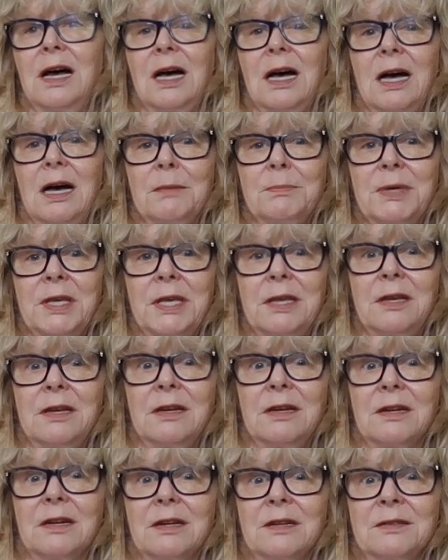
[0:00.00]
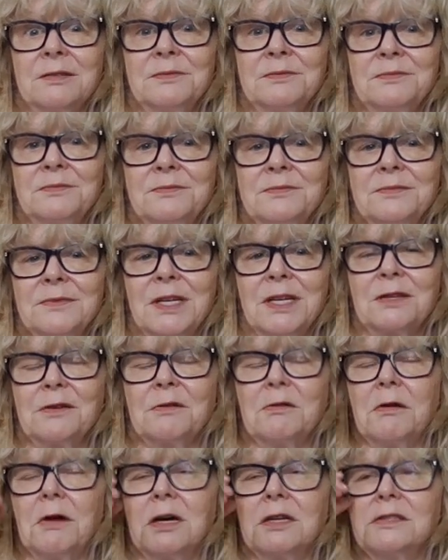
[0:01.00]
up here,
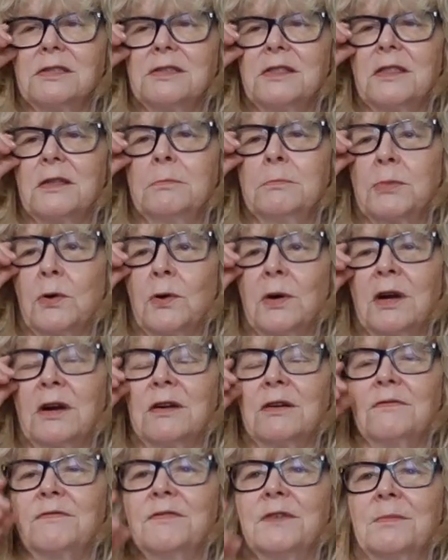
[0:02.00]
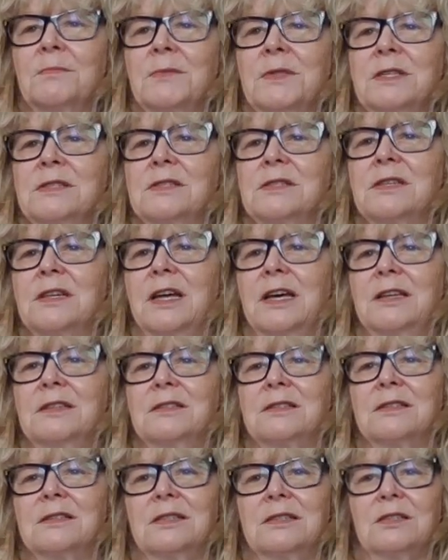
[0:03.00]
across the border from the
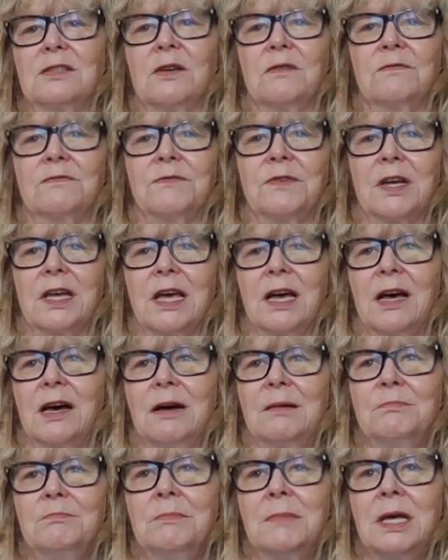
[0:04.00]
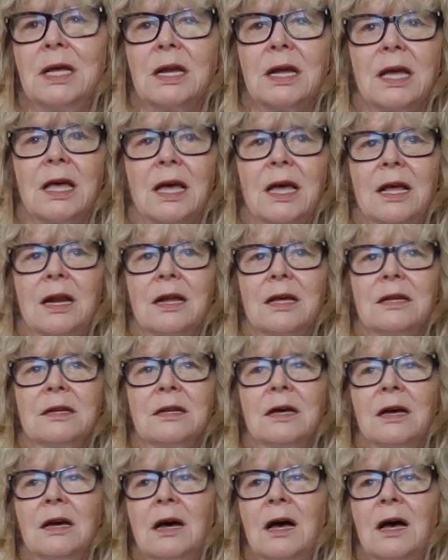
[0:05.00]
States, and don't forget unmitigated